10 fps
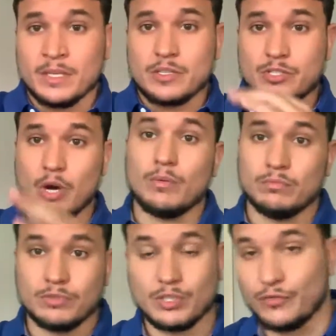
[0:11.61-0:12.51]
So
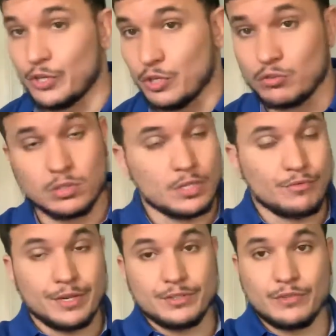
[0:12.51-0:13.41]
this video, to get
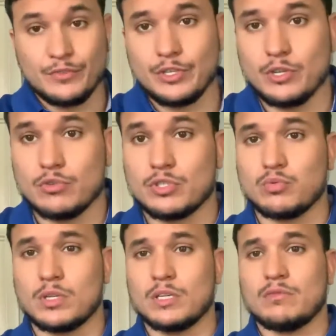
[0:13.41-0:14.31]
right into the video, just
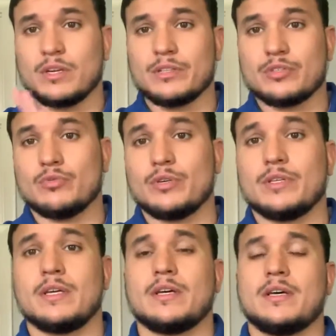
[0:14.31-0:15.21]
want to get right into it
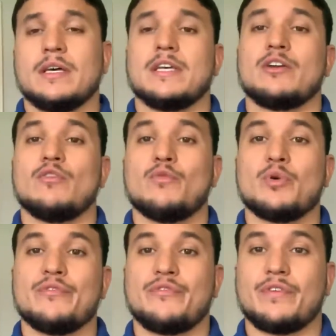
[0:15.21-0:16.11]
and get it over
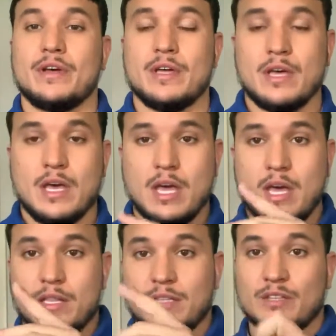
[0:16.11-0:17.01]
with.
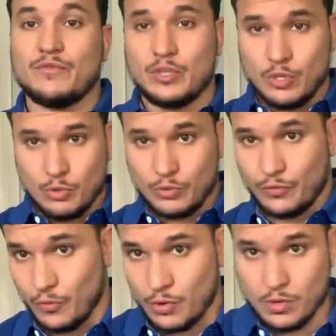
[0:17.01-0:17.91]
This video is
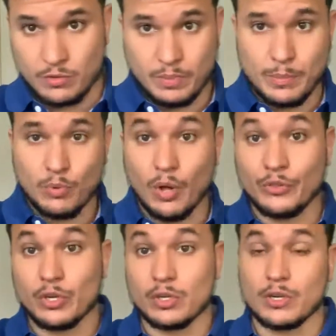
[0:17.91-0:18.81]
for you people out
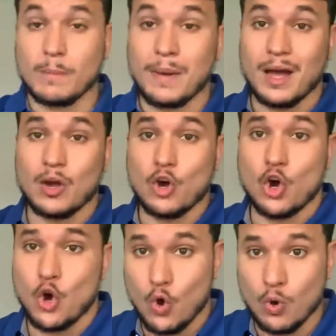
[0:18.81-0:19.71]
there looking to buy a
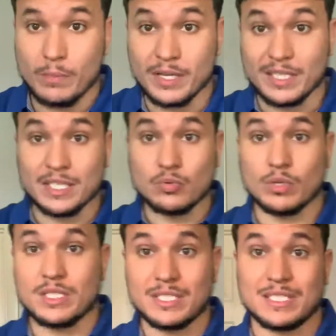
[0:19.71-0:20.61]
home, and this
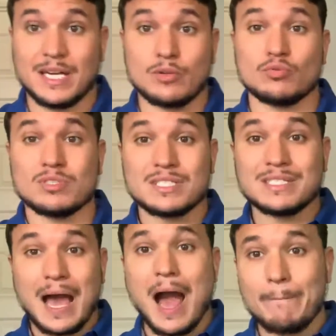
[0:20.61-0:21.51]
one is entitled
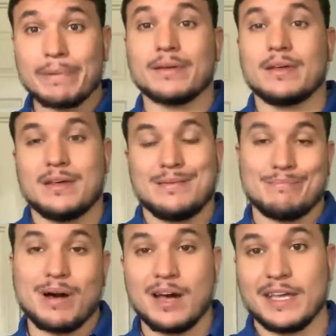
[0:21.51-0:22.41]
Stop
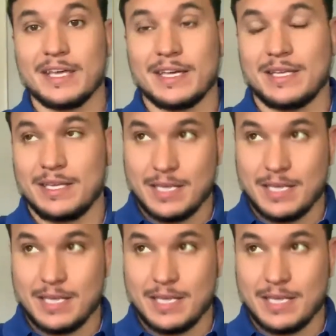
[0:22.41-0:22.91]
Buying